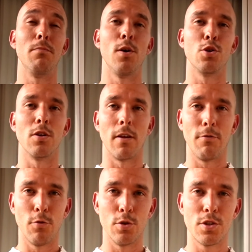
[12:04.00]
most looking
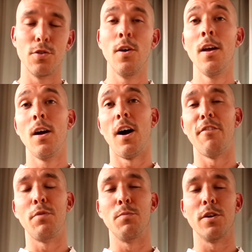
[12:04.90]
forward to.
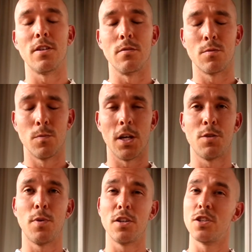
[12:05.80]
I've been posting some nice
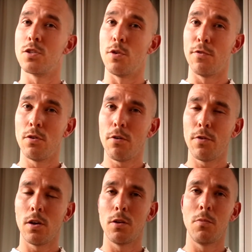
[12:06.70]
pictures, so if you're not
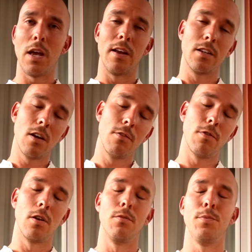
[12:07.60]
following me yet, go and
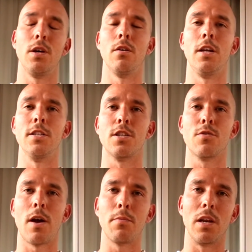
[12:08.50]
follow me on
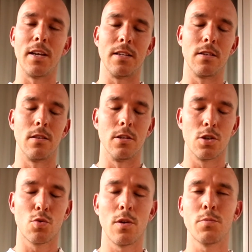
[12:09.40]
Instagram. The link is in the
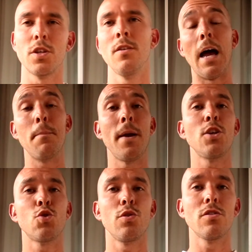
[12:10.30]
description. And make
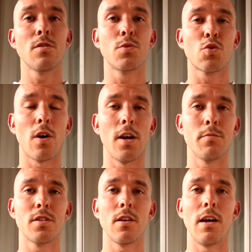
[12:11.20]
sure you're
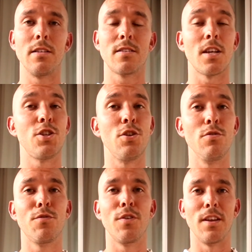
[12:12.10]
subscribed and stay
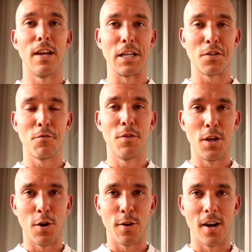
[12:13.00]
tuned for the next
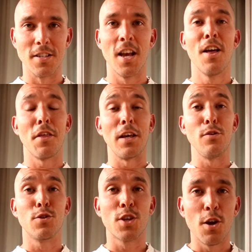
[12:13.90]
video, guys. Thank you
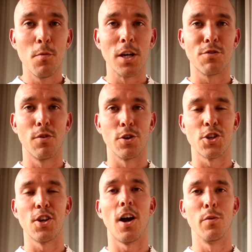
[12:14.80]
so much for
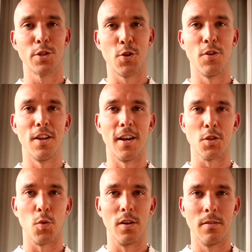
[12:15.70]
watching. I will see you in the
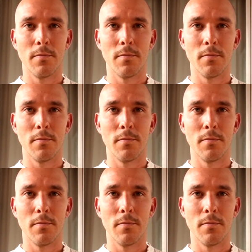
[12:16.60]
next one.